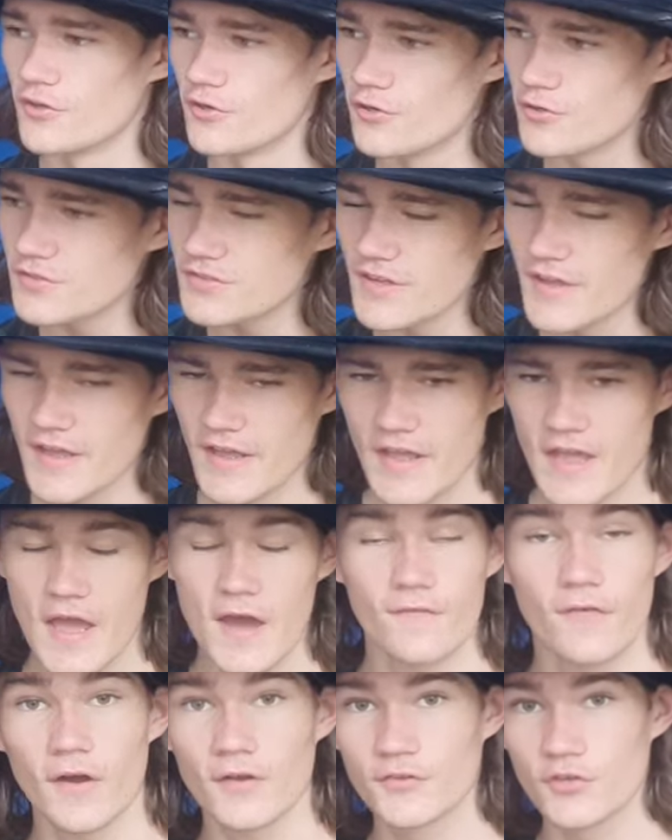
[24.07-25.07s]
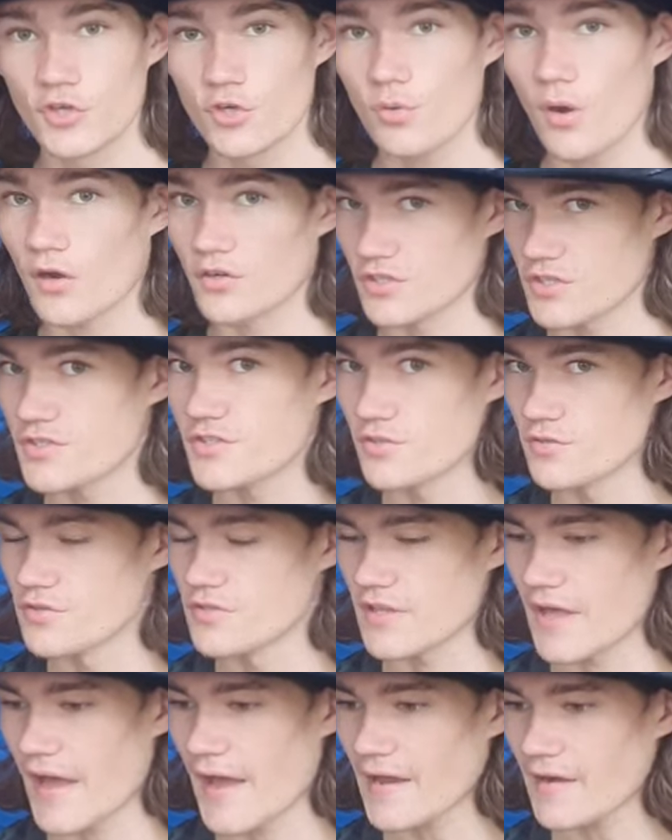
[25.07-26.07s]
use. If I do, I'll just
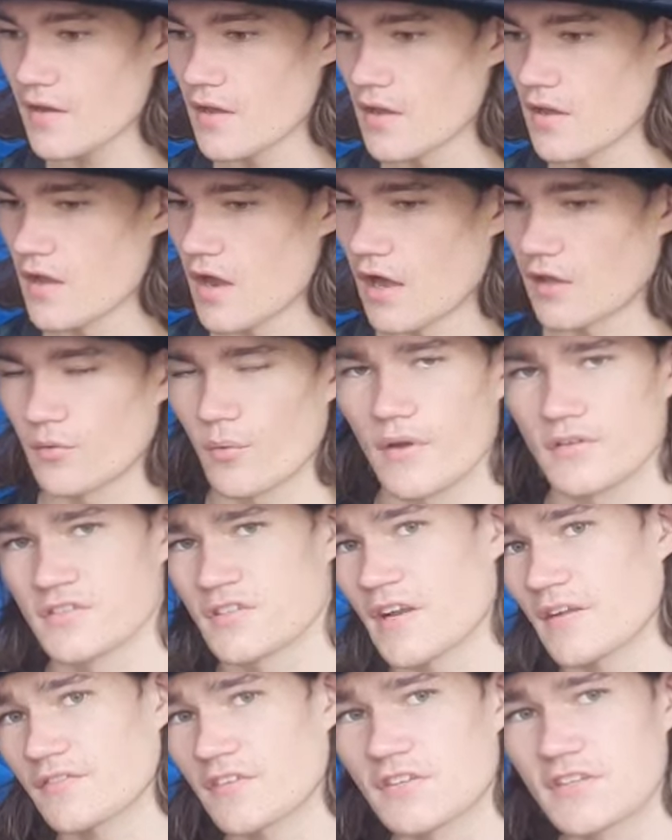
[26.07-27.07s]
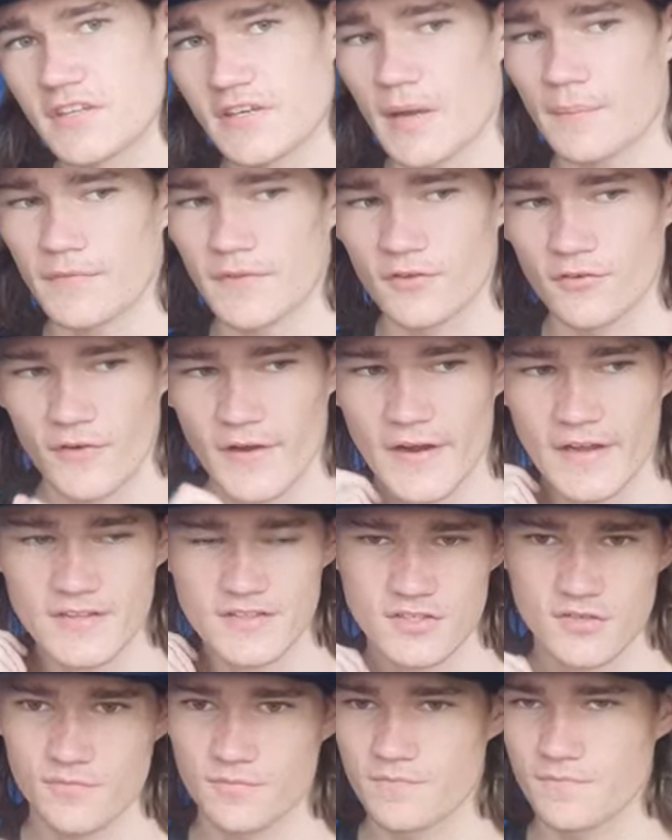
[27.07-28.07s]
use that. Otherwise I'm gonna have to dig up the
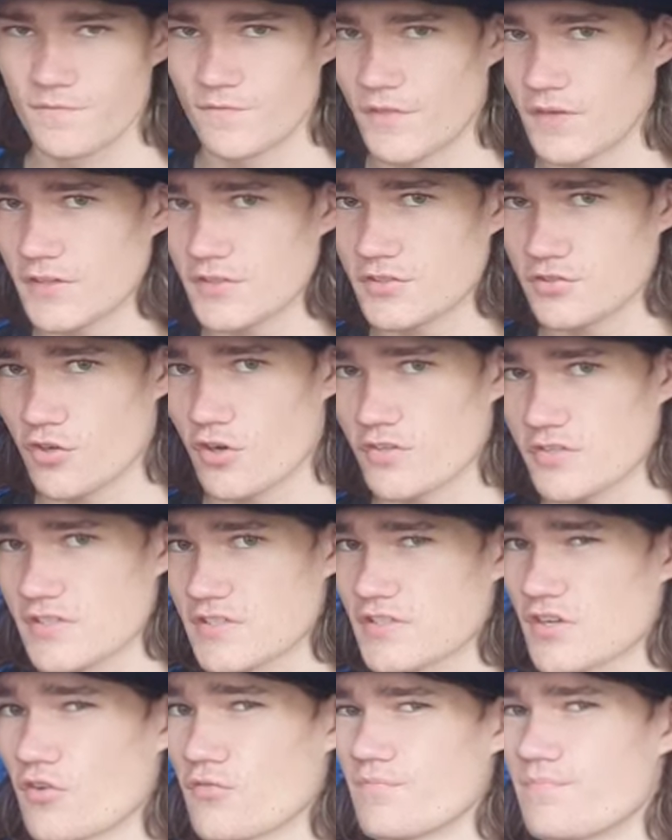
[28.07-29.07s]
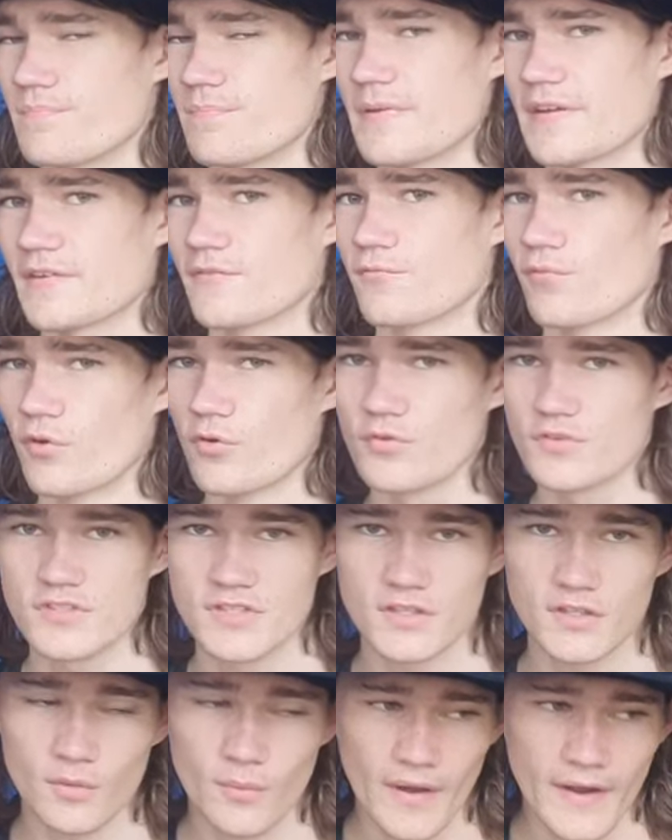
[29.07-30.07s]
ground, so fingers crossed there's no big
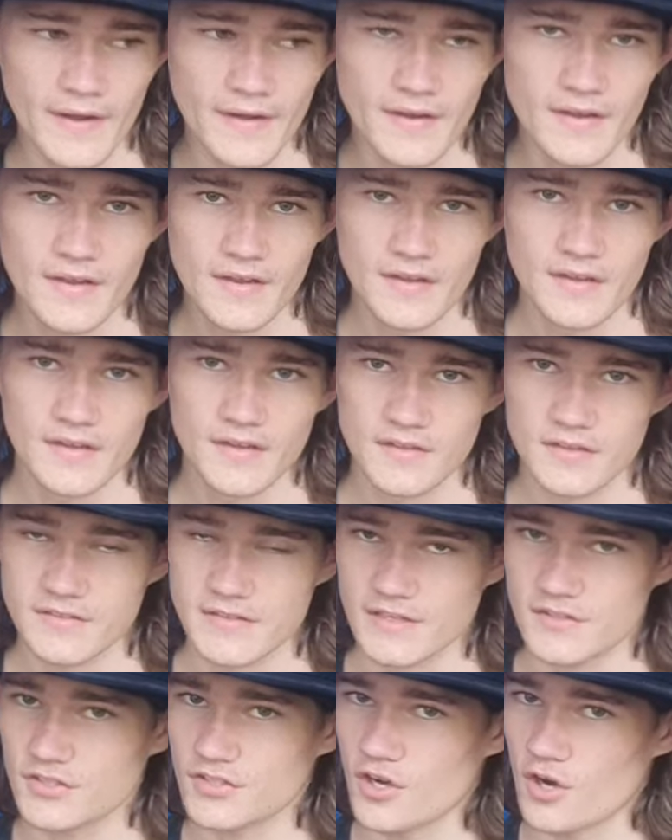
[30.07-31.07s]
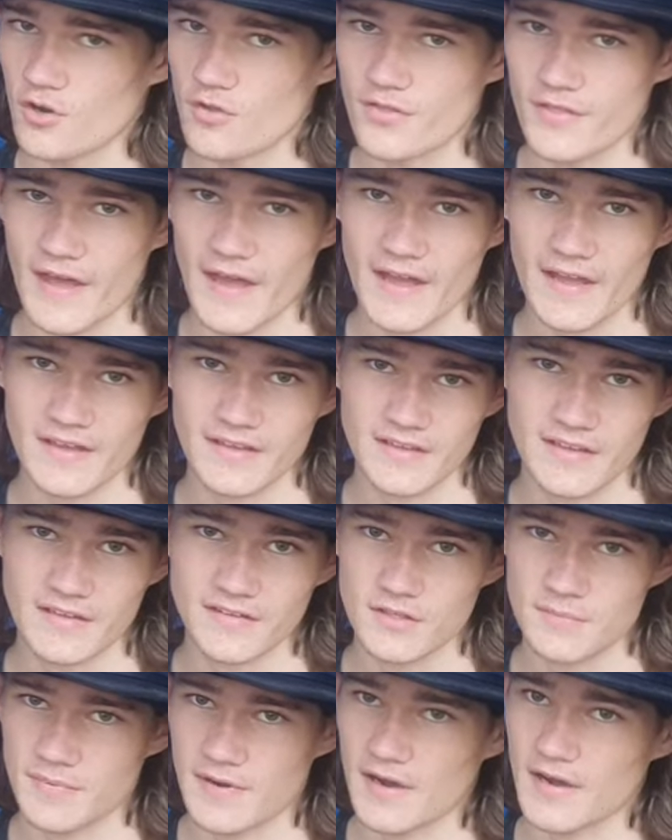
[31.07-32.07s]
roots in the way. Because as you know, that
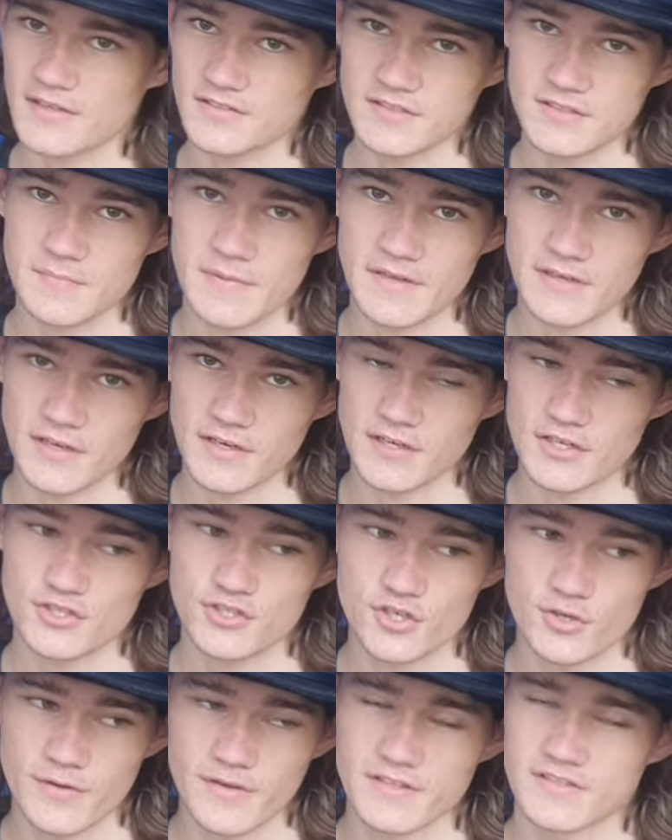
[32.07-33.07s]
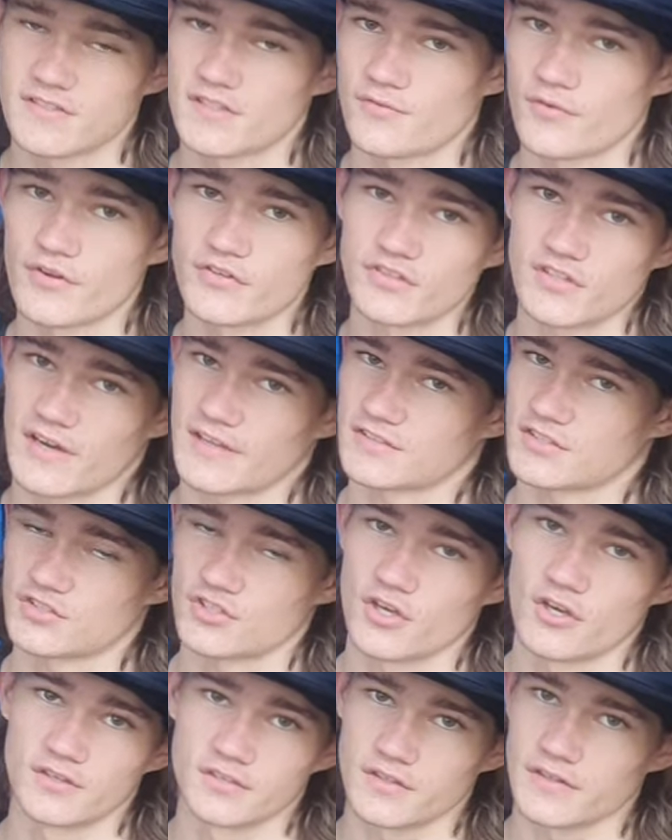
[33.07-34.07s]
in the past has been an issue and is the reason I had to
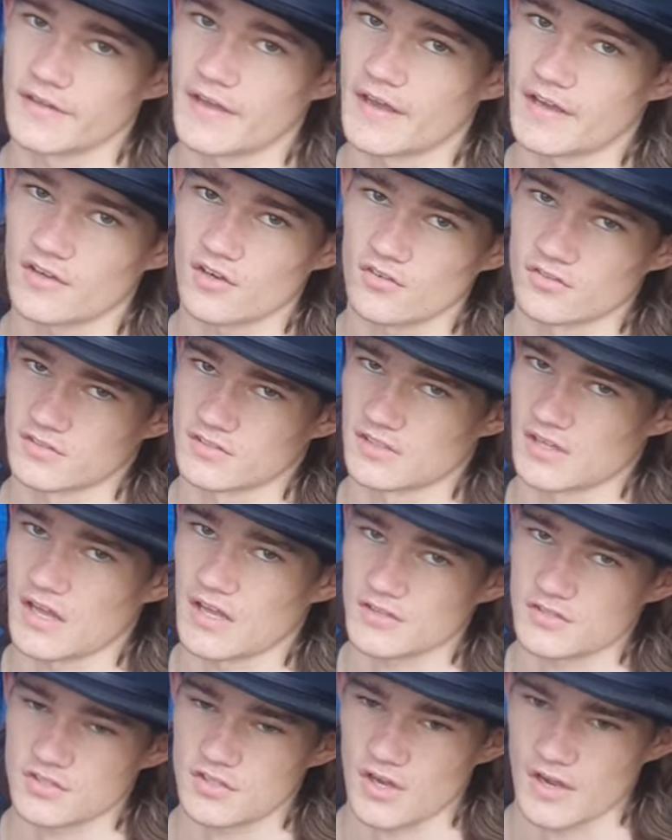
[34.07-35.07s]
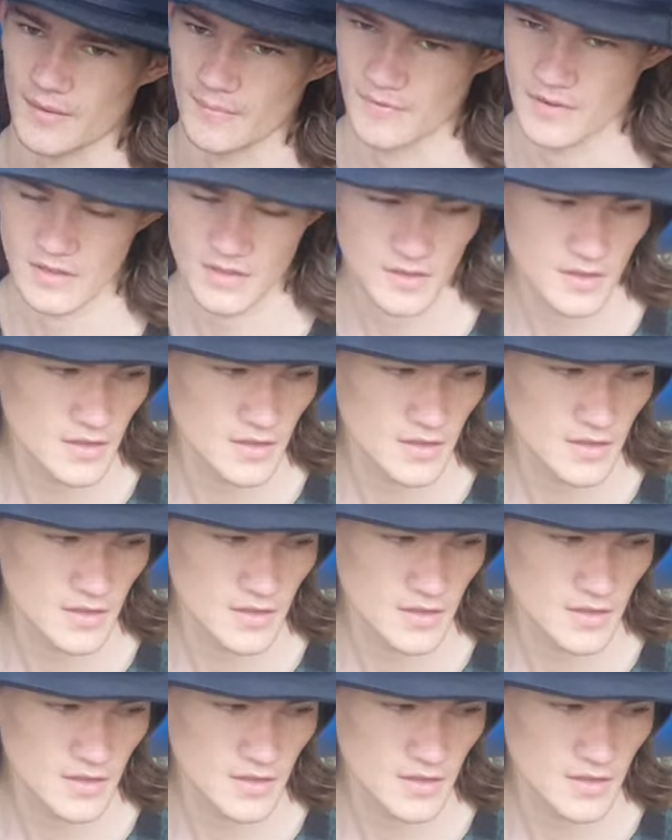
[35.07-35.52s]
turn to the air cons last time.